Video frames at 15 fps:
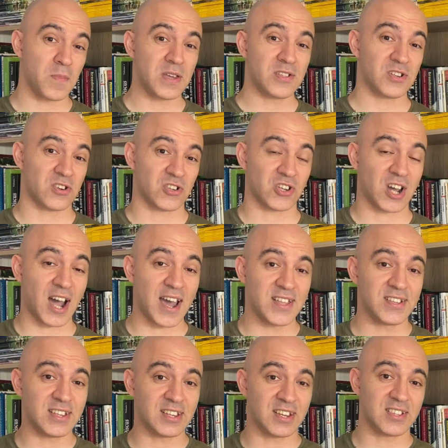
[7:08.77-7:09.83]
meters,
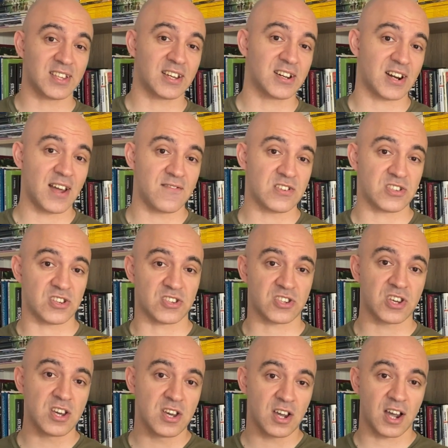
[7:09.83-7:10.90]
hiding in the
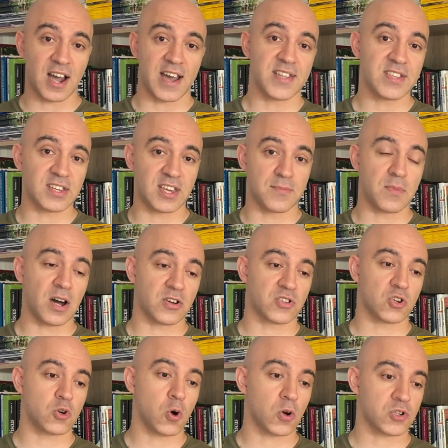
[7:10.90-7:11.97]
crevices, hiding among
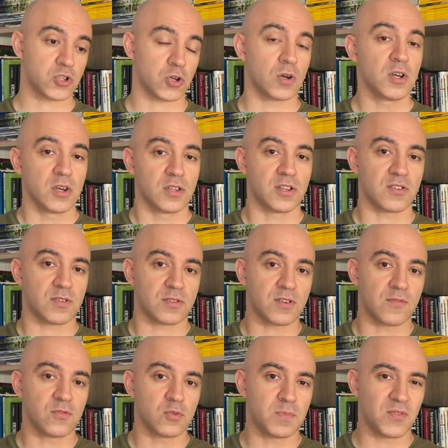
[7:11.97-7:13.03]
the rocks. So
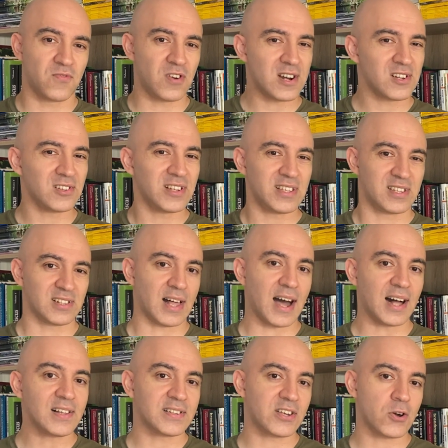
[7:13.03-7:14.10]
there would be very little
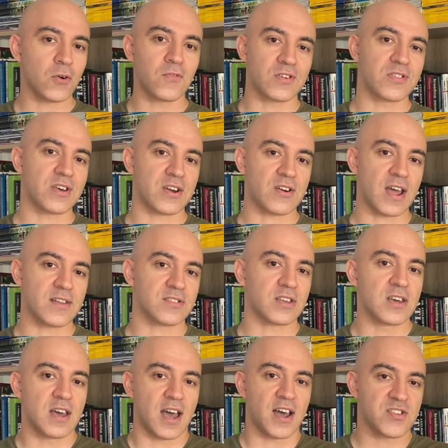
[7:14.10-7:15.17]
algae over there, and
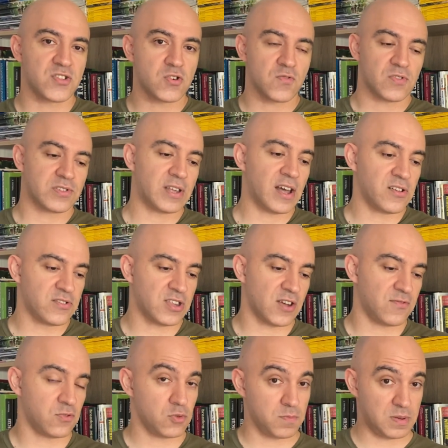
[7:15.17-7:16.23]
as juveniles
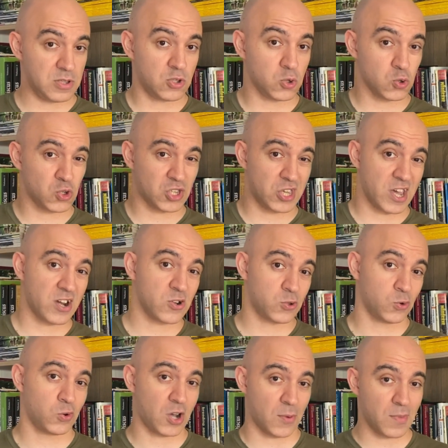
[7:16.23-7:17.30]
they would be too scared
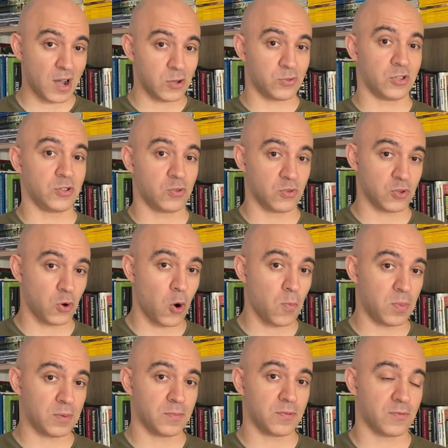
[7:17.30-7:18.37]
to come out into the
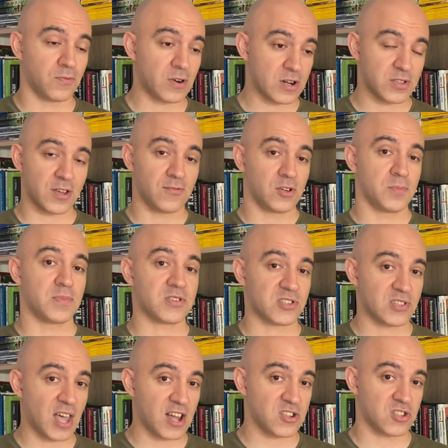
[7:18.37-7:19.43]
open where they will be
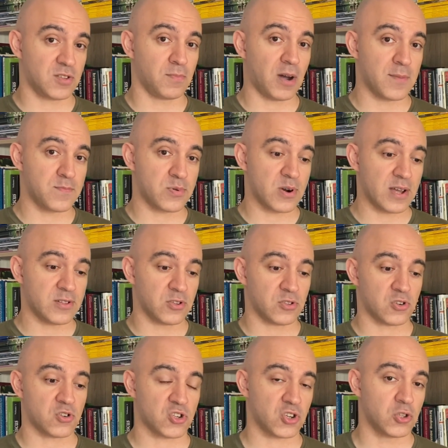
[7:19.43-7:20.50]
snatched by
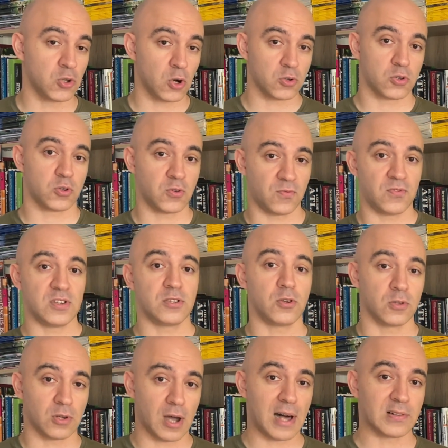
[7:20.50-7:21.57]
predators in order to feed
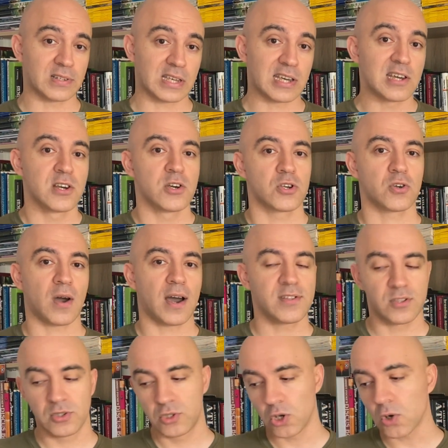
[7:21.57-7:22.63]
on algae. So I
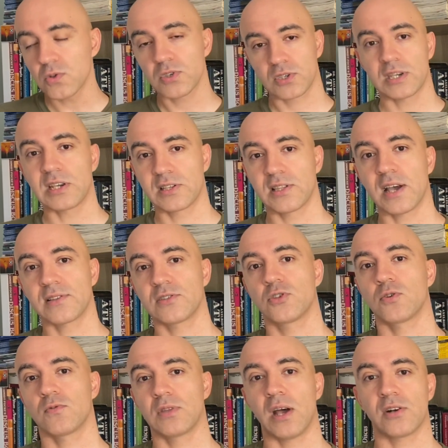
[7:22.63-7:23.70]
don't think that
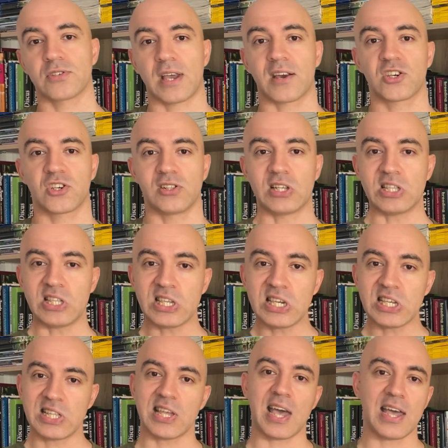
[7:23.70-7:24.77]
juveniles actually
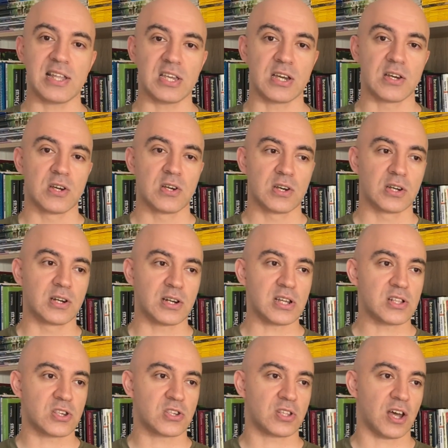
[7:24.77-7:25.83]
need any
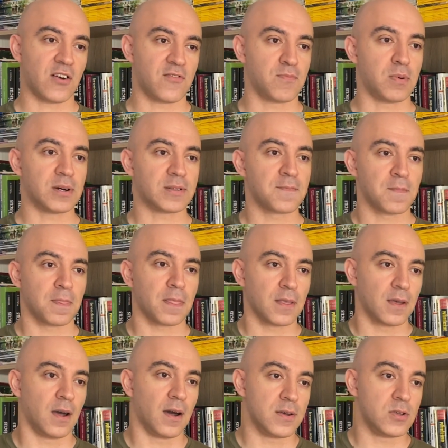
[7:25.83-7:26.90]
green stuff, but
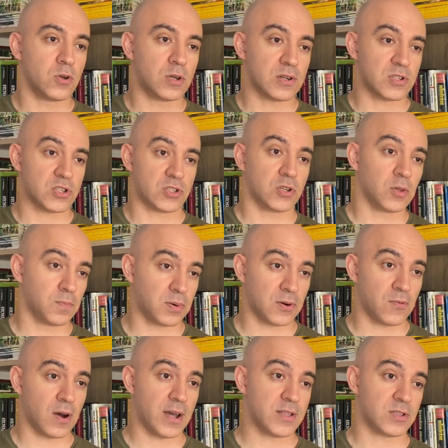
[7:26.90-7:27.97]
you can still
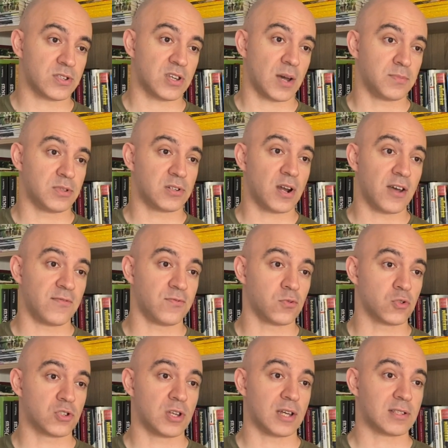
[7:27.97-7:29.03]
provide some dry
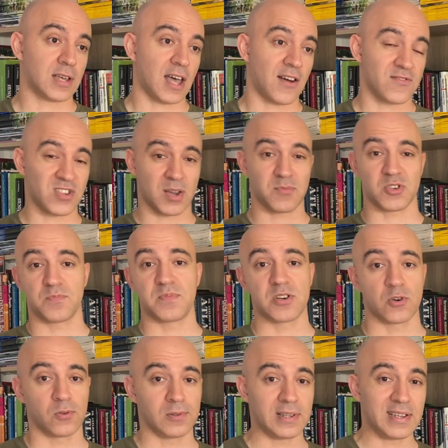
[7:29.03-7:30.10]
foods that have some
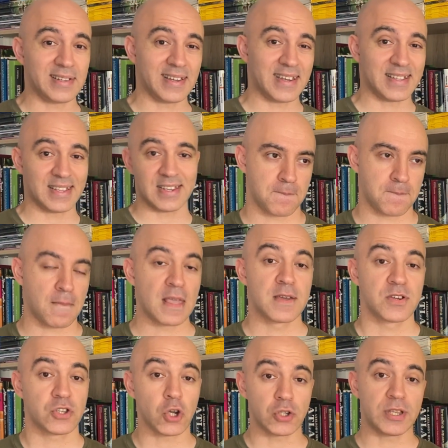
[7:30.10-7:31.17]
spirulina in it.
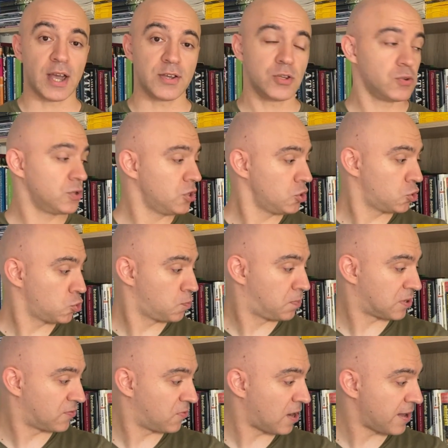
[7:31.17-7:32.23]
So yeah, you need to
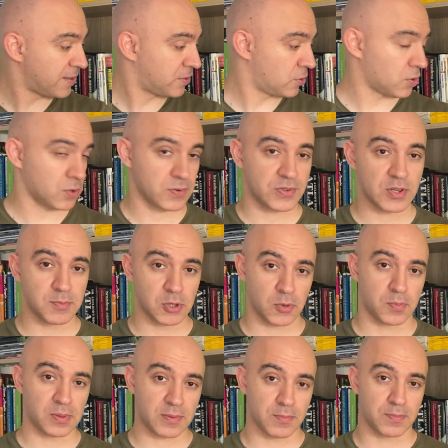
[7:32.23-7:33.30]
provide your zebra
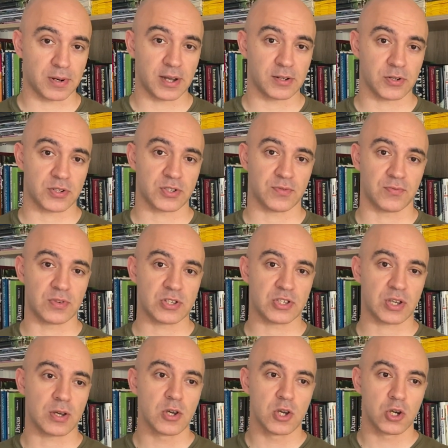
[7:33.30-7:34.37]
plecos with
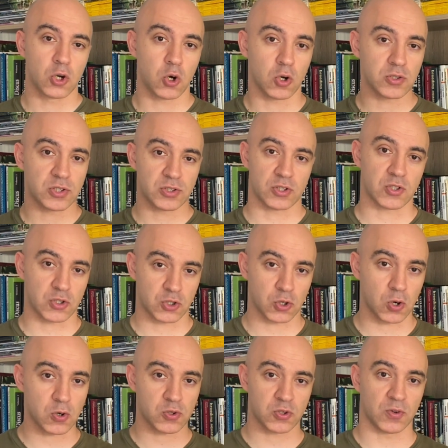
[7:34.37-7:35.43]
a constant
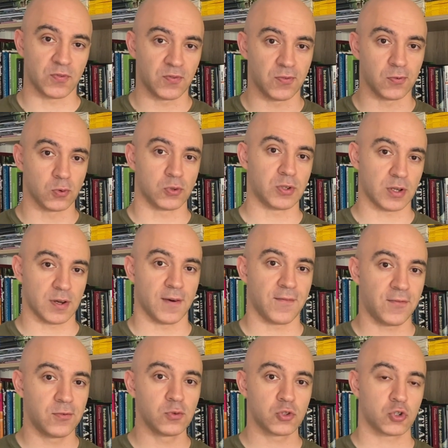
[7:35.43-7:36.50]
source of food.
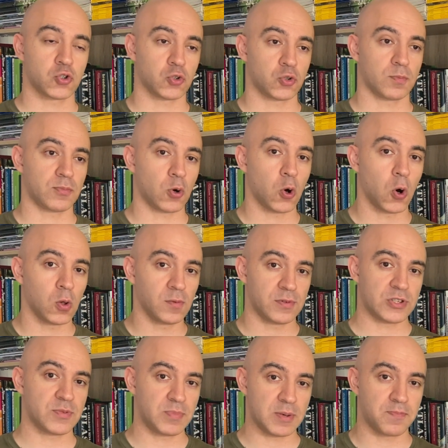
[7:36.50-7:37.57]
Food should
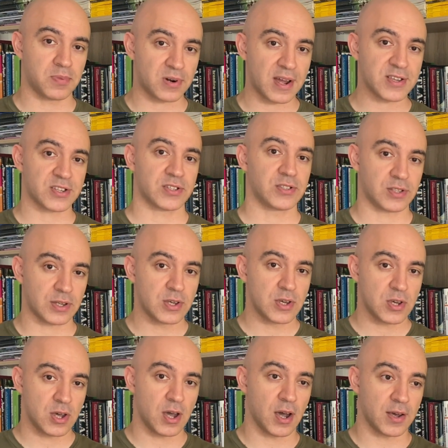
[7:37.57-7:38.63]
always be present
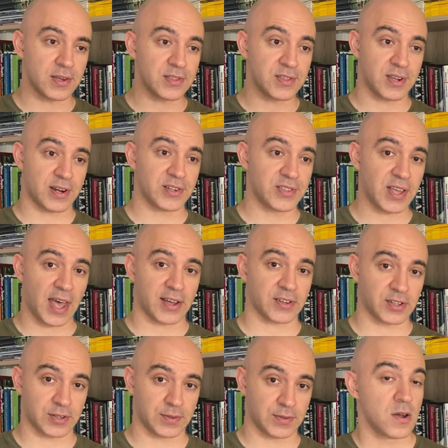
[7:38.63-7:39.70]
in their tank.